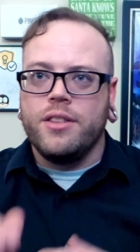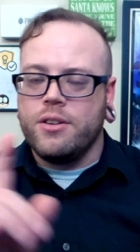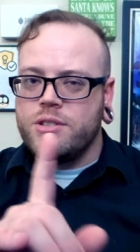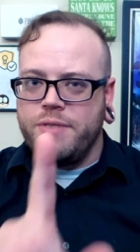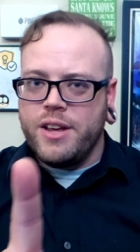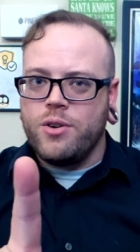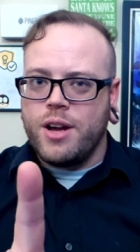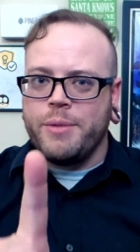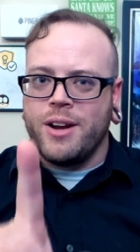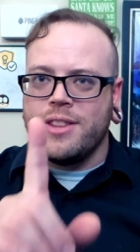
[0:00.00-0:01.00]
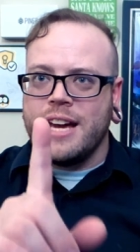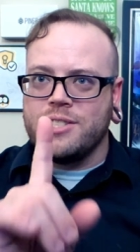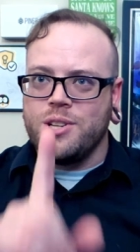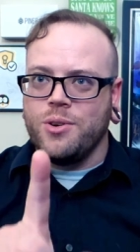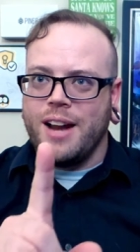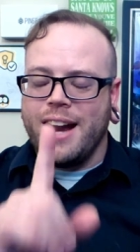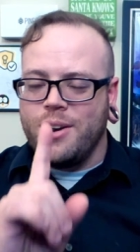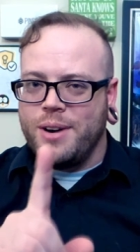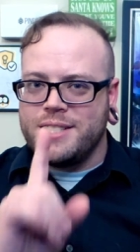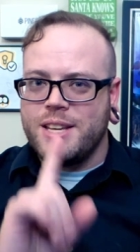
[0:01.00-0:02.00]
There's a video coming on that soon. I
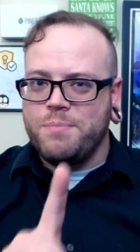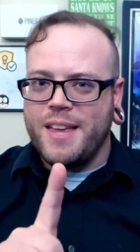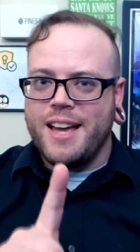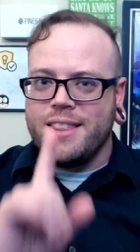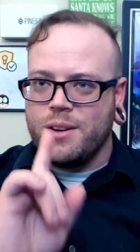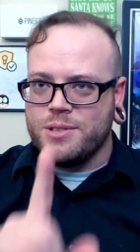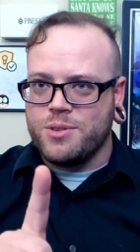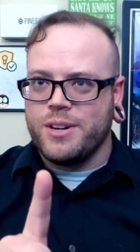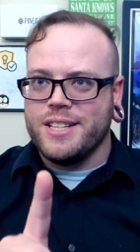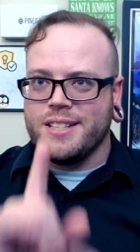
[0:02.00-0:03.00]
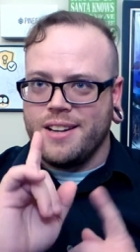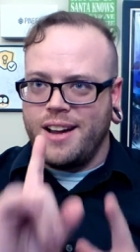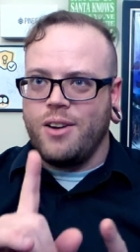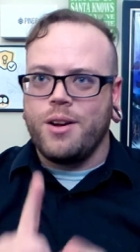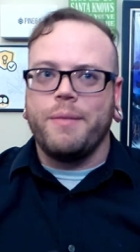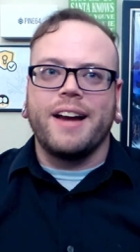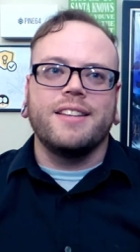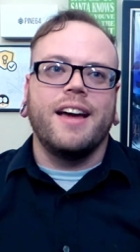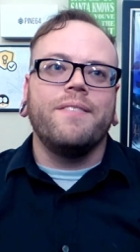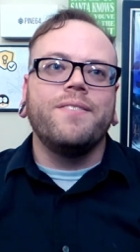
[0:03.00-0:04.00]
know I skipped that, there was a reason. I'll come back
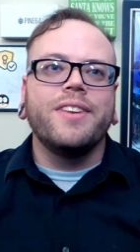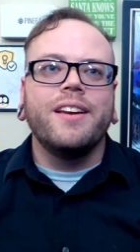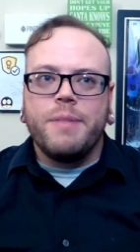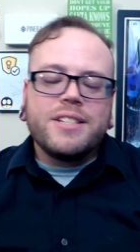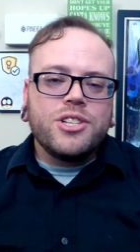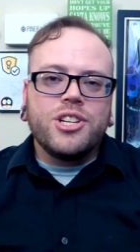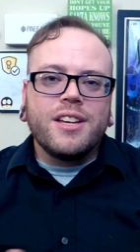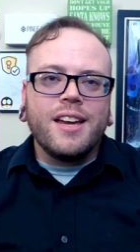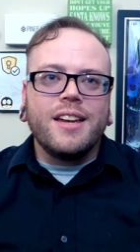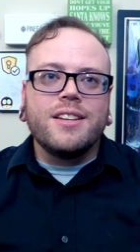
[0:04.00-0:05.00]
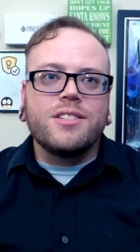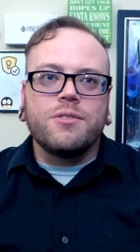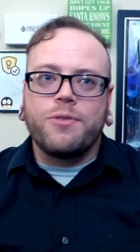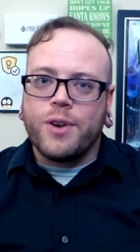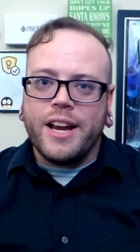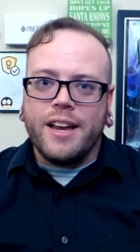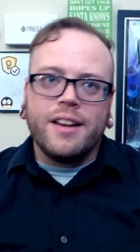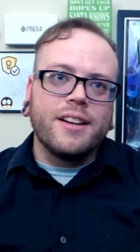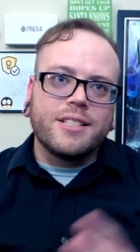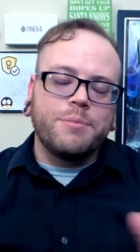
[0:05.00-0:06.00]
to that. Messaging is
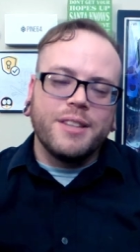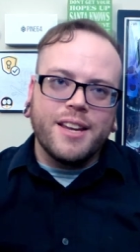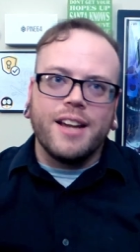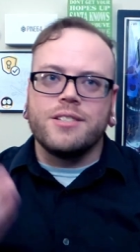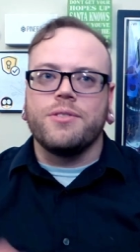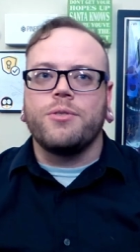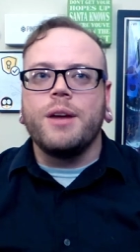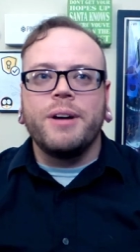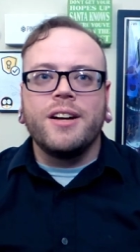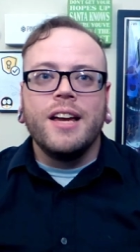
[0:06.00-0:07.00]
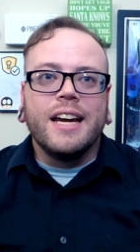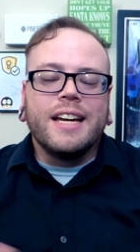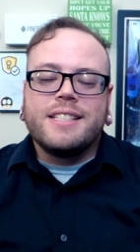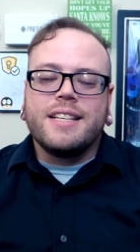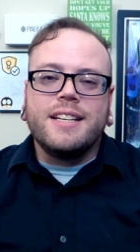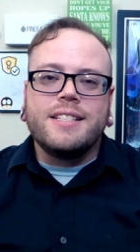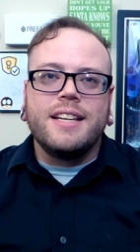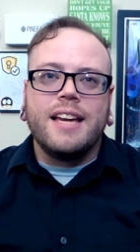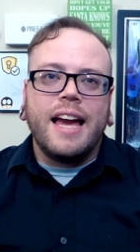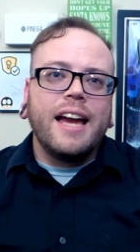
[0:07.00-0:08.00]
free, except in the case of Threema. It's
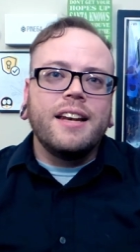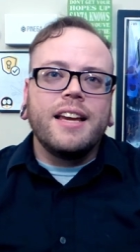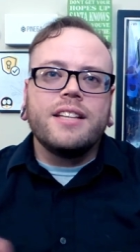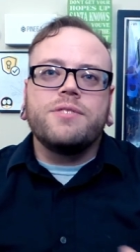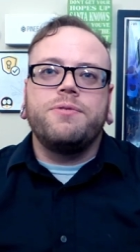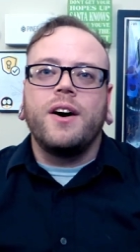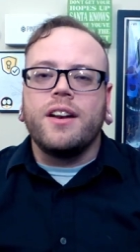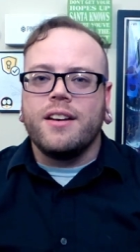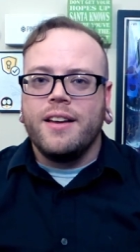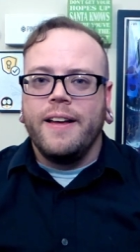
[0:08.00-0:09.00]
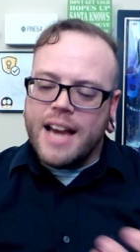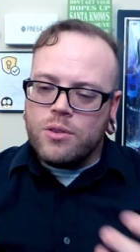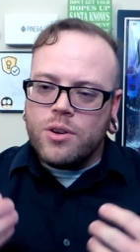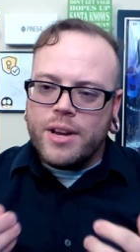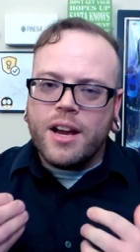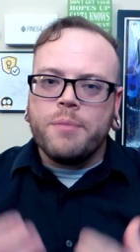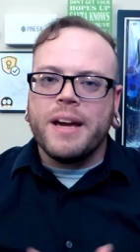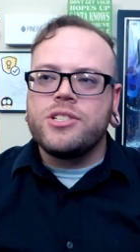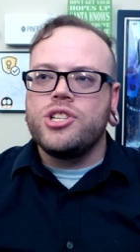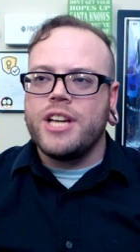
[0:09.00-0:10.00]
easy and it's fun. Downloading a
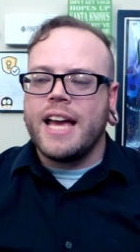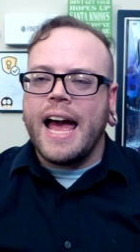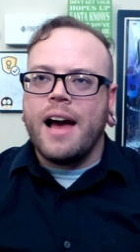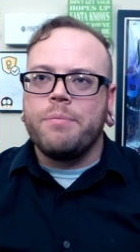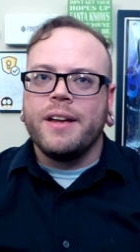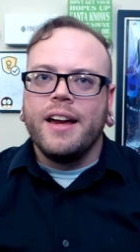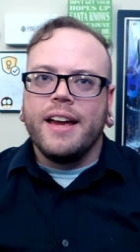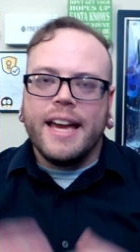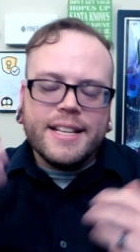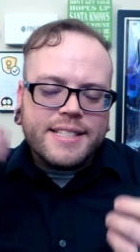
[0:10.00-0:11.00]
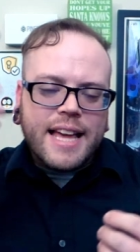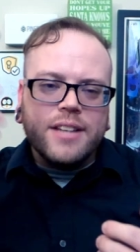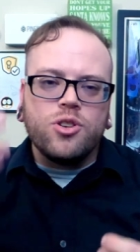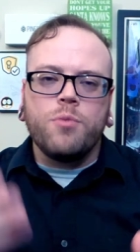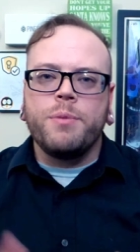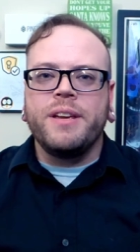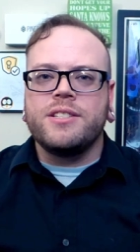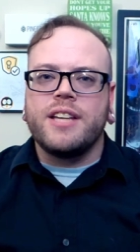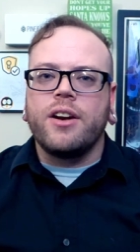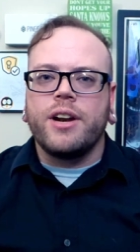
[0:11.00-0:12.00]
messaging app hits that
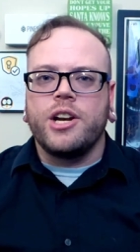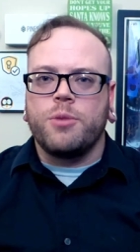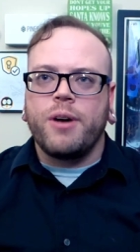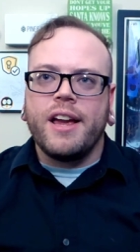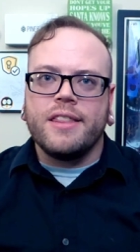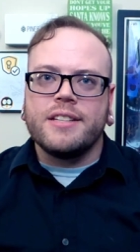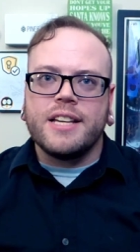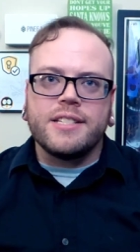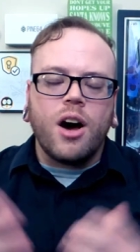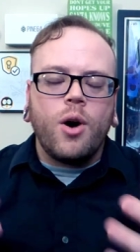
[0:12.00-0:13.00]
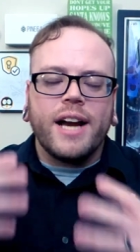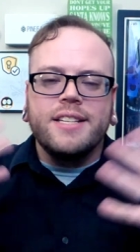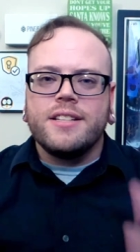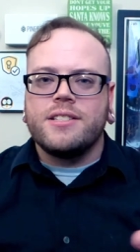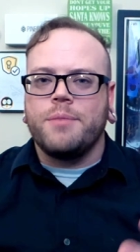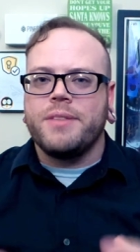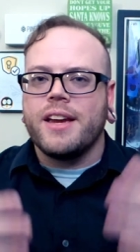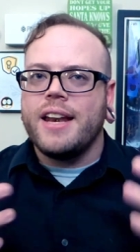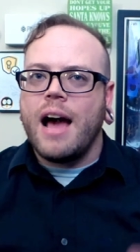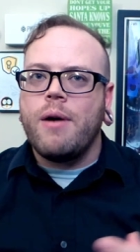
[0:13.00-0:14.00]
dopamine center in your brain that says, oh, I did
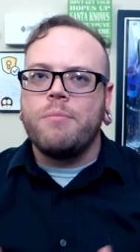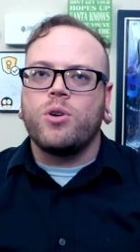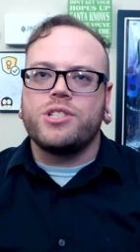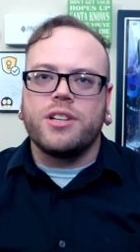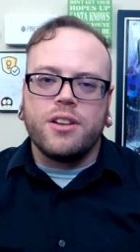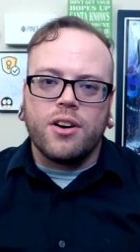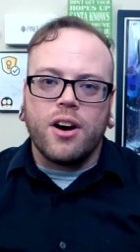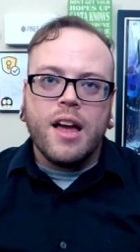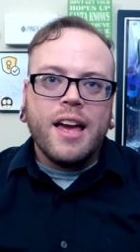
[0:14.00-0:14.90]
something and now I'm more secure.